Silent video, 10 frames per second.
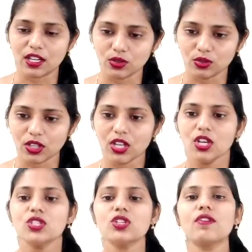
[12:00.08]
attitude
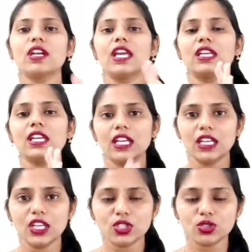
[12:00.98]
so if you're taking
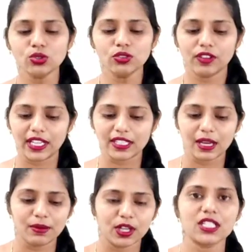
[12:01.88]
any issue for
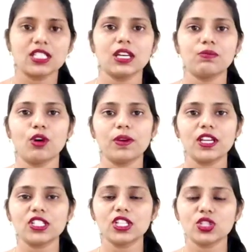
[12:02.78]
example you can take
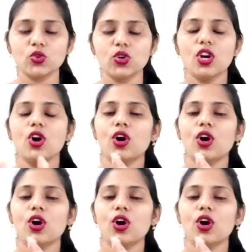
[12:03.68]
population issue